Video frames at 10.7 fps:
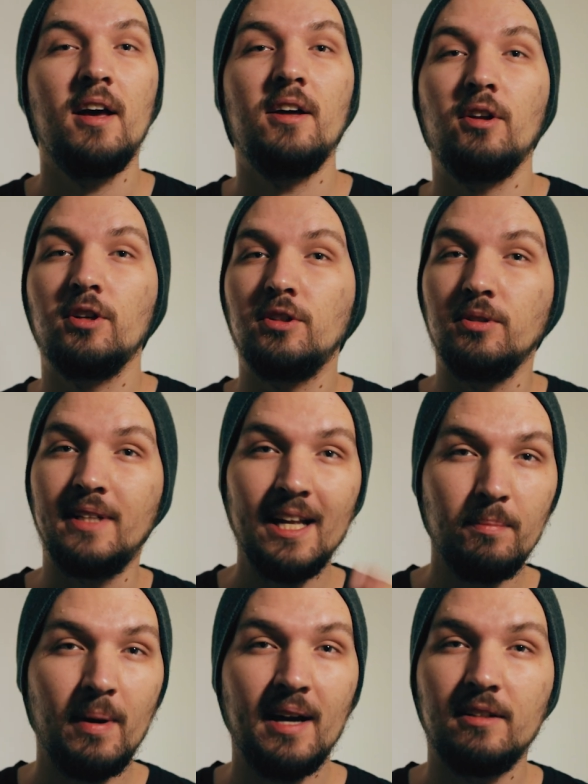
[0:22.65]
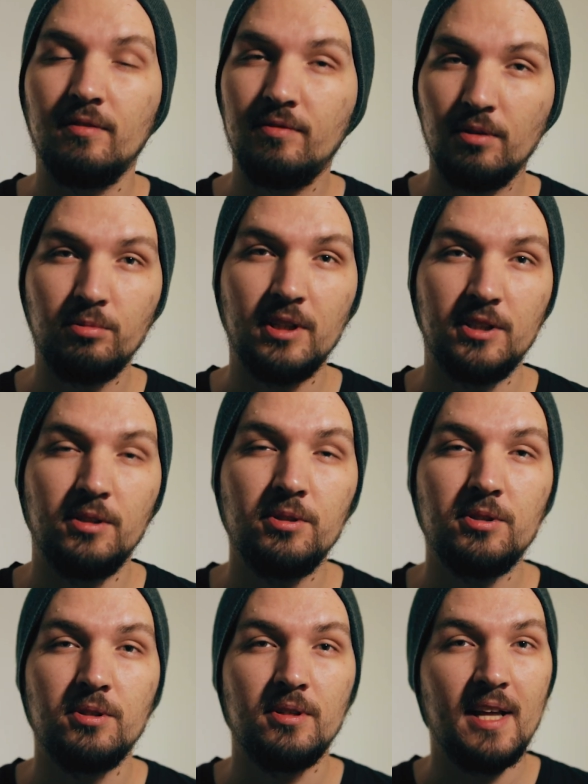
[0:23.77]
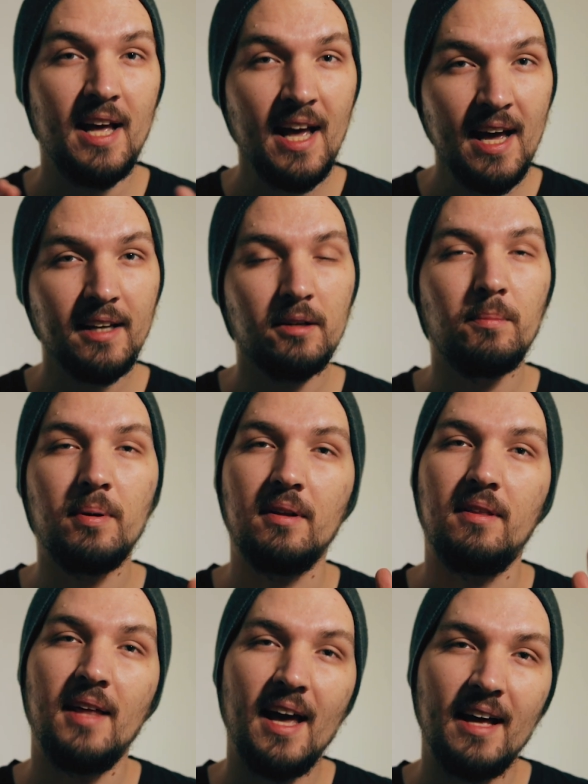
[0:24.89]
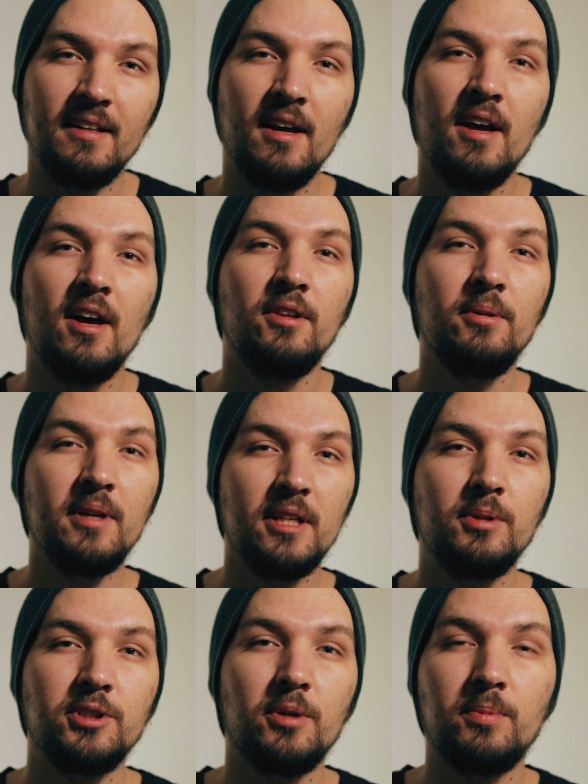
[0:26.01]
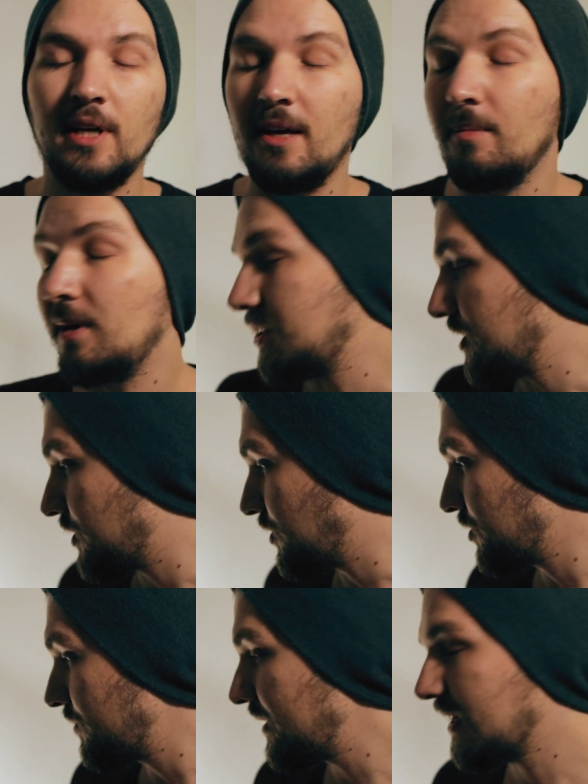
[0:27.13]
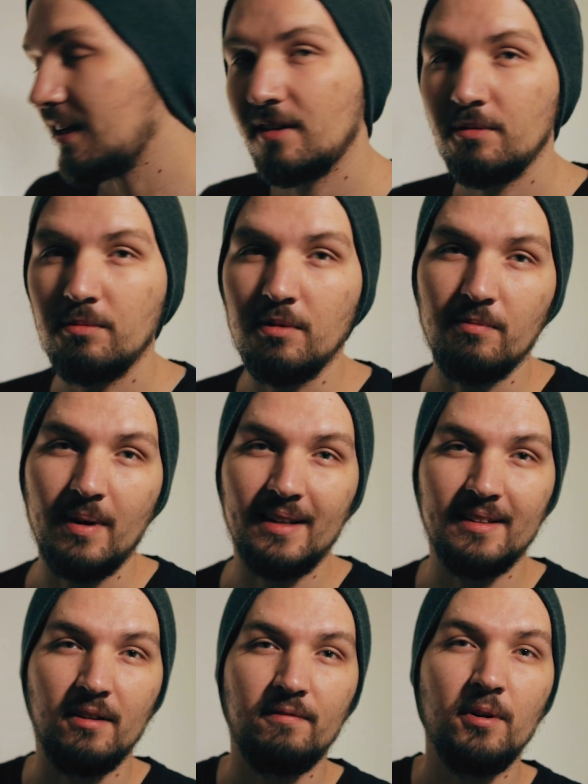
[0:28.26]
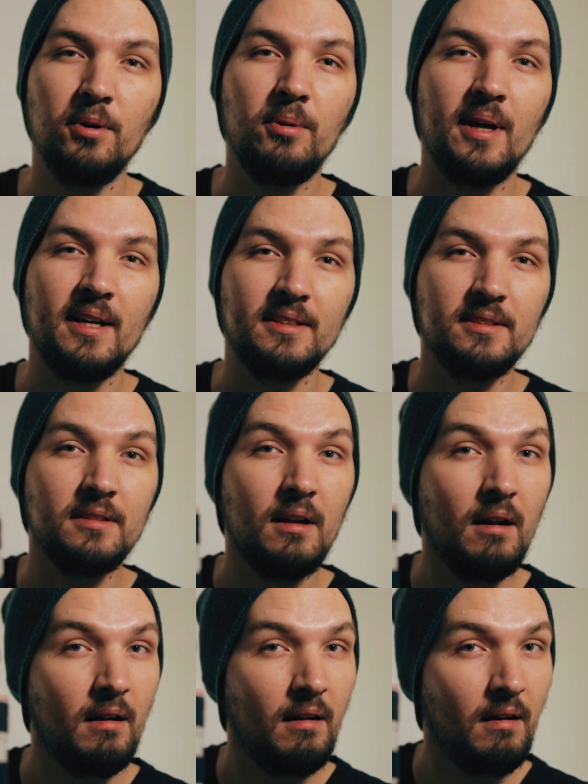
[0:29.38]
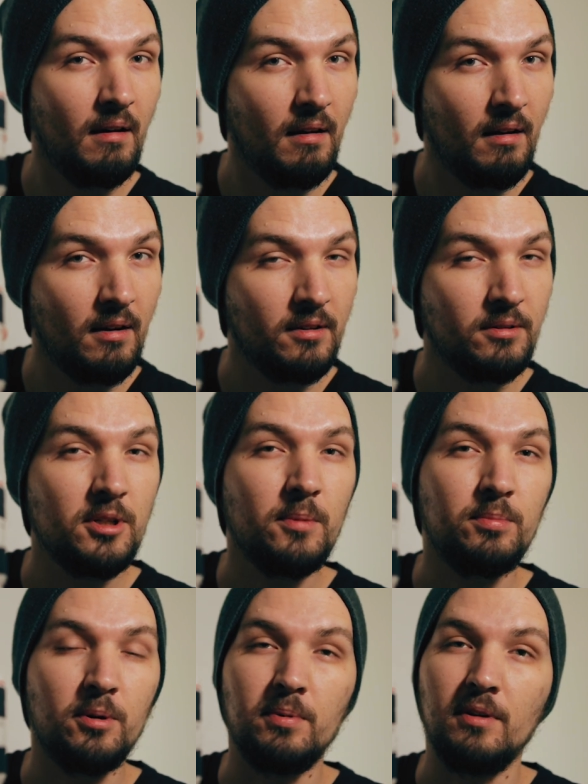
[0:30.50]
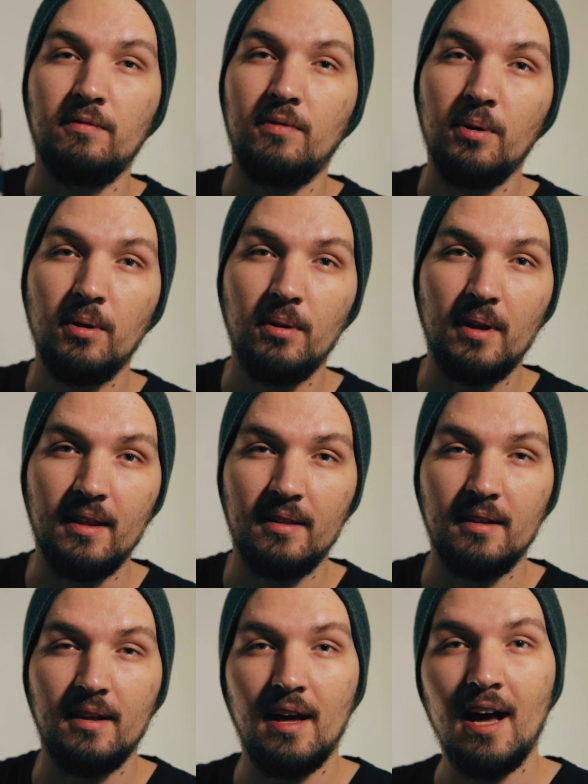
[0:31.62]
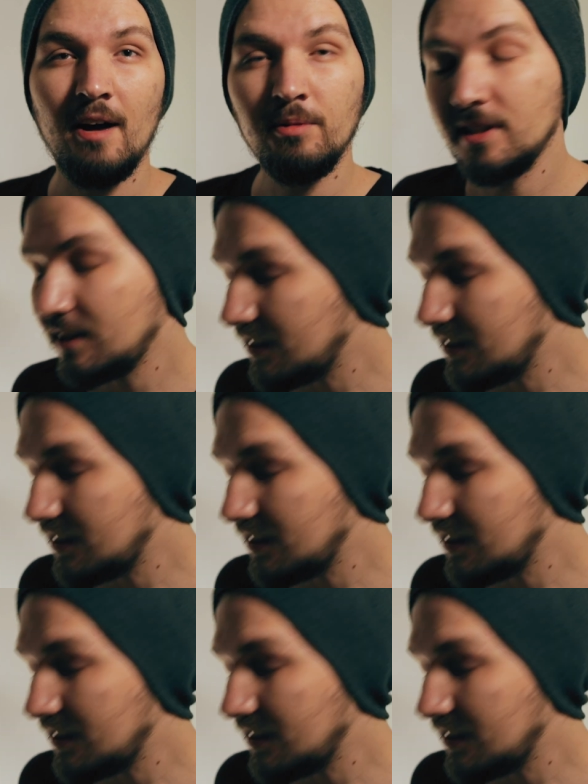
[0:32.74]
in order to get back the full resolution, and compare that to an image obtained by just zooming in with my telephoto lens to the appropriate focal length. I want to